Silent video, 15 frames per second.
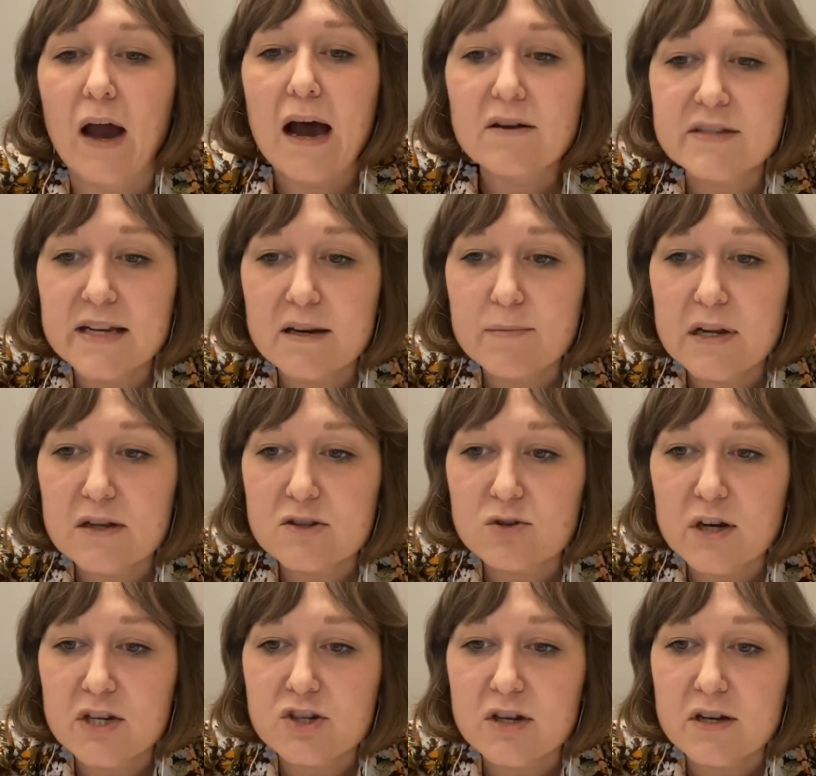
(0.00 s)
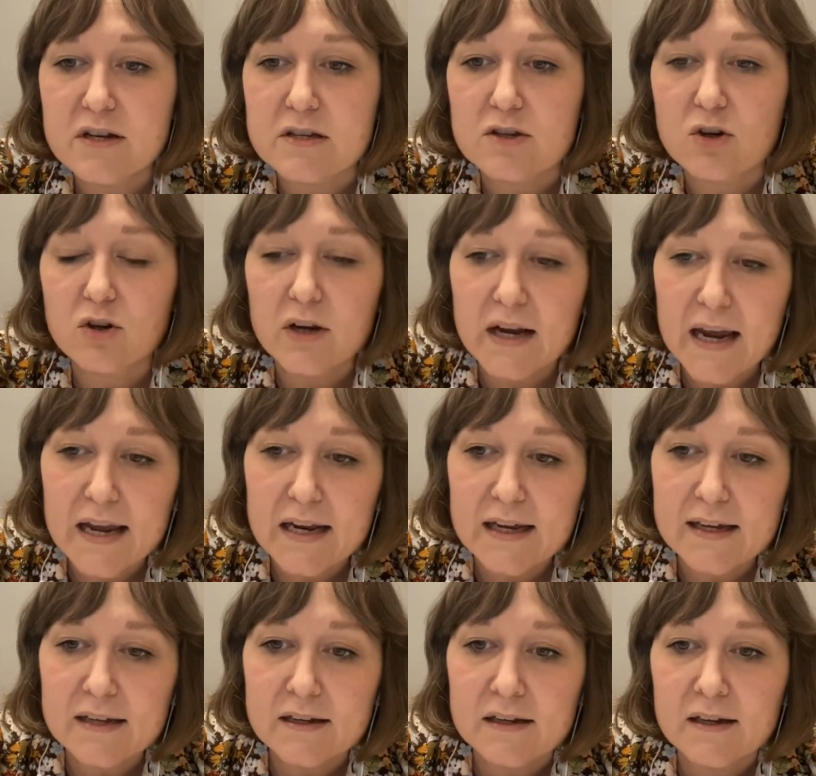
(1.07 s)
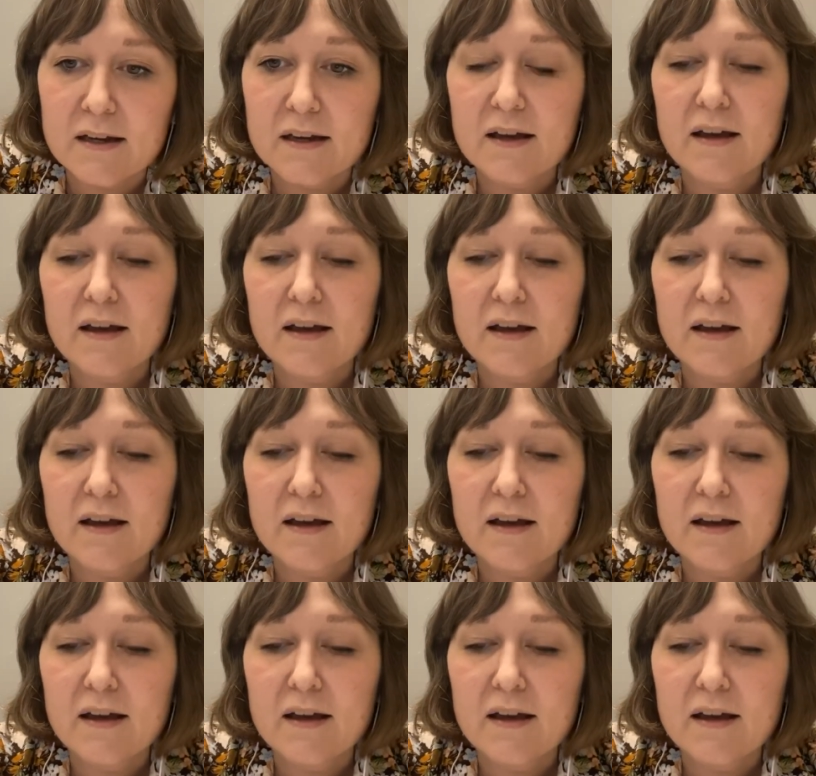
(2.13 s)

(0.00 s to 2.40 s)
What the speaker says: Housing Administration is created,